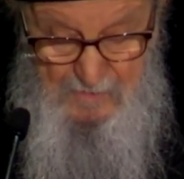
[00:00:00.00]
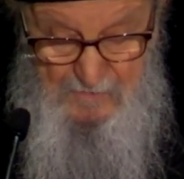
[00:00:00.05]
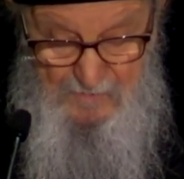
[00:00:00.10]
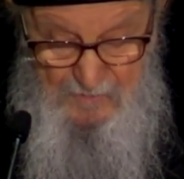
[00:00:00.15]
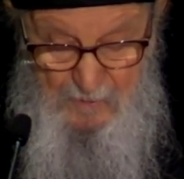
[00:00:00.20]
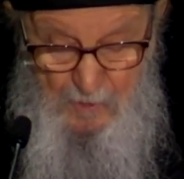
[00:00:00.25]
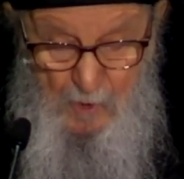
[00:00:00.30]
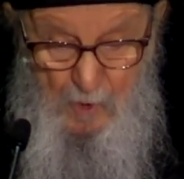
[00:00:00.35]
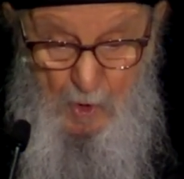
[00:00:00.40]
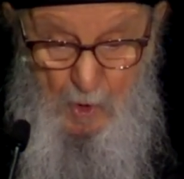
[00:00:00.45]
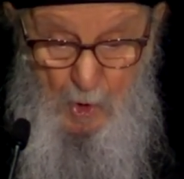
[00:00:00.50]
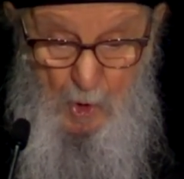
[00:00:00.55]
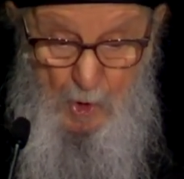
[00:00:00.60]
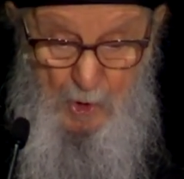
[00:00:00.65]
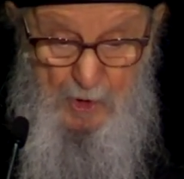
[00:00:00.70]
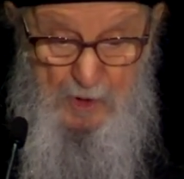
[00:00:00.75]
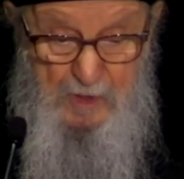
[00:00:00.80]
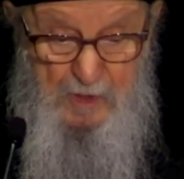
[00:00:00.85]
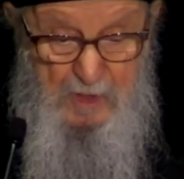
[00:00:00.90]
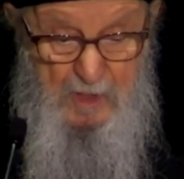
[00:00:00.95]

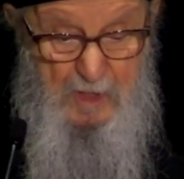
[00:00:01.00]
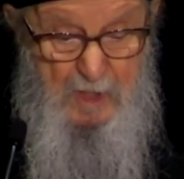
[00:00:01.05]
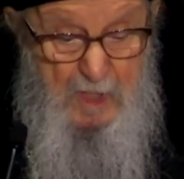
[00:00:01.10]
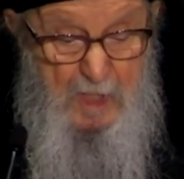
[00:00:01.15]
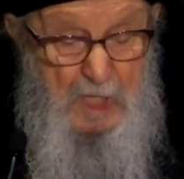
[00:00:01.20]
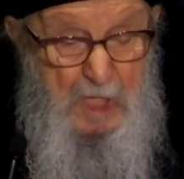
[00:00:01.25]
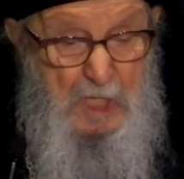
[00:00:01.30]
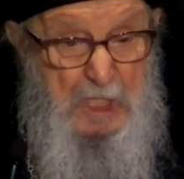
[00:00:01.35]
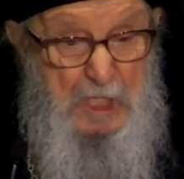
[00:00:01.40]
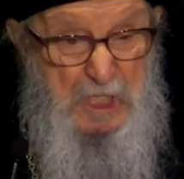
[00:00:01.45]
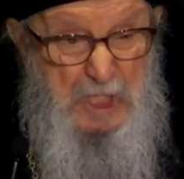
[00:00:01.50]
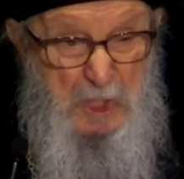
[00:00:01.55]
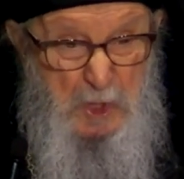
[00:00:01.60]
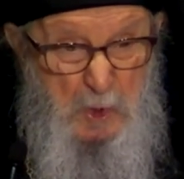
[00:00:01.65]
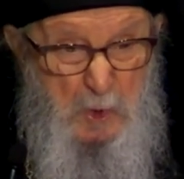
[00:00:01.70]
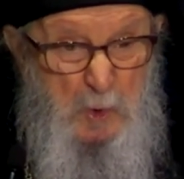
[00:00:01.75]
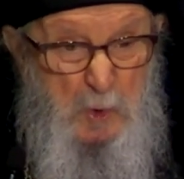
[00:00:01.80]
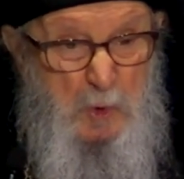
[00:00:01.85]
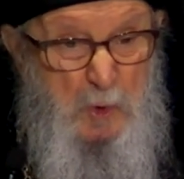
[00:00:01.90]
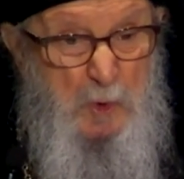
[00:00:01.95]
for
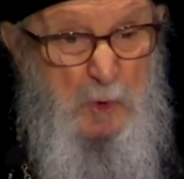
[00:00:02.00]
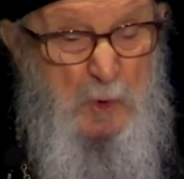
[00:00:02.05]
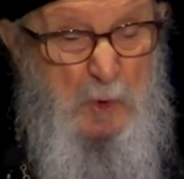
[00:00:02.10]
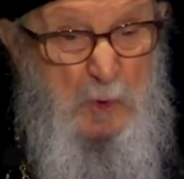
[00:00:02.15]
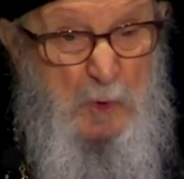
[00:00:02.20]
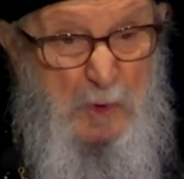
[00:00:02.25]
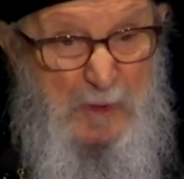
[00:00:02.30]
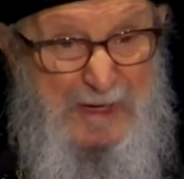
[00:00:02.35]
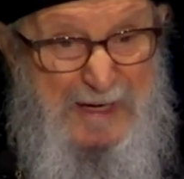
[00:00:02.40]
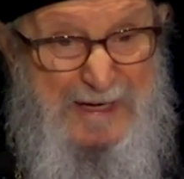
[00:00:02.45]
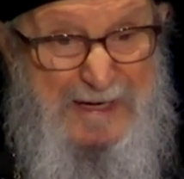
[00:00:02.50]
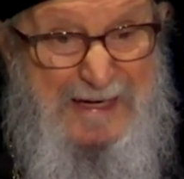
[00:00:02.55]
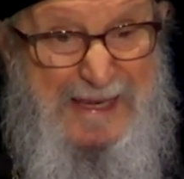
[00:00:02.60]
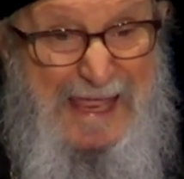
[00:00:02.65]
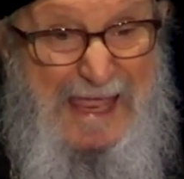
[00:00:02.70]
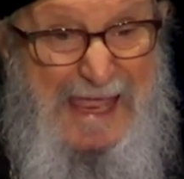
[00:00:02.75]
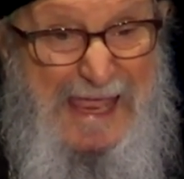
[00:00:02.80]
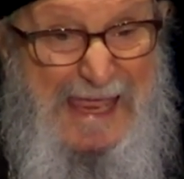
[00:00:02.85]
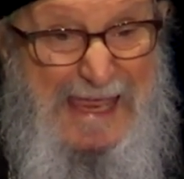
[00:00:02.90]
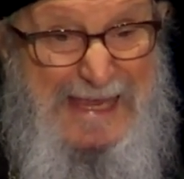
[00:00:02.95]
you were
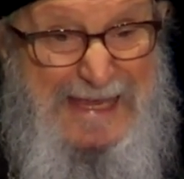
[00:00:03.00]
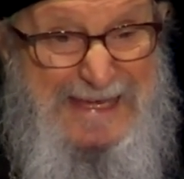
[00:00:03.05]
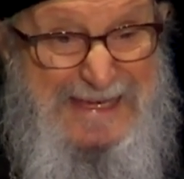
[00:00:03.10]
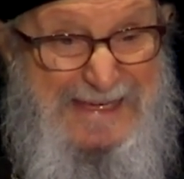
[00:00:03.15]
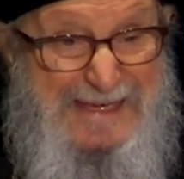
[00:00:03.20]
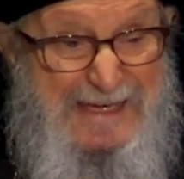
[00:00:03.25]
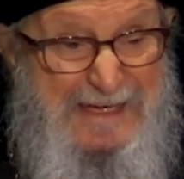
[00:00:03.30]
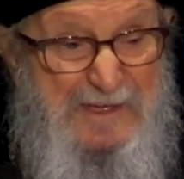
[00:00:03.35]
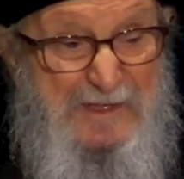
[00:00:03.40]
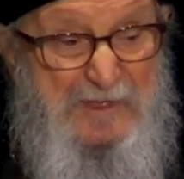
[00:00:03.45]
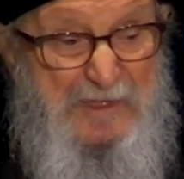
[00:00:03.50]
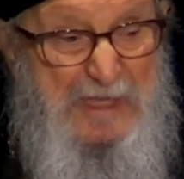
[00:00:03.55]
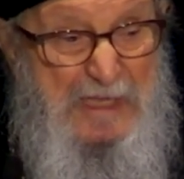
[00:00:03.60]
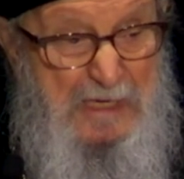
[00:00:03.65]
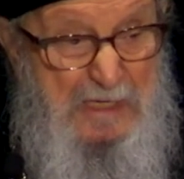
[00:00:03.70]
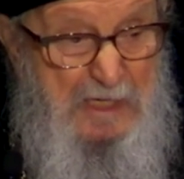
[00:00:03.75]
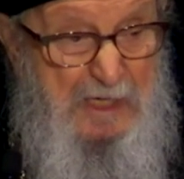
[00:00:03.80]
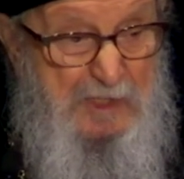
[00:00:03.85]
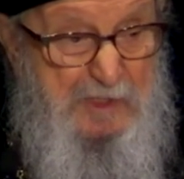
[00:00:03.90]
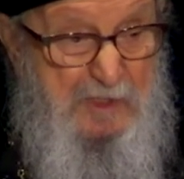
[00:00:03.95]
aliens
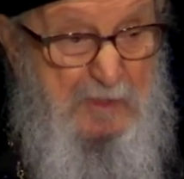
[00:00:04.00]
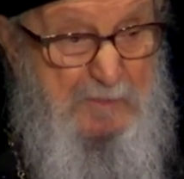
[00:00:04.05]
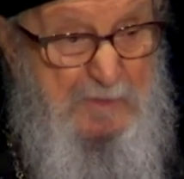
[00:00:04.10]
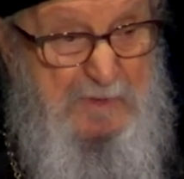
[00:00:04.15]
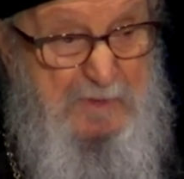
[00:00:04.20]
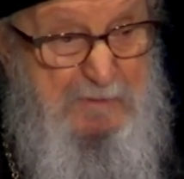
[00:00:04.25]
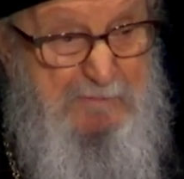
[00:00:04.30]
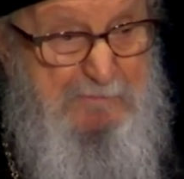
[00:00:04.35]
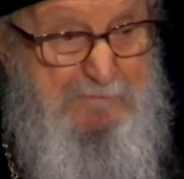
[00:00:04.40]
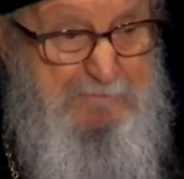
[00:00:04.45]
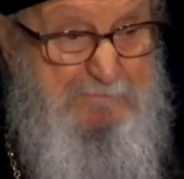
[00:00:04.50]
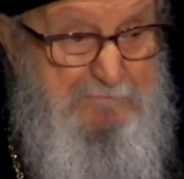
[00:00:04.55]
in Egypt.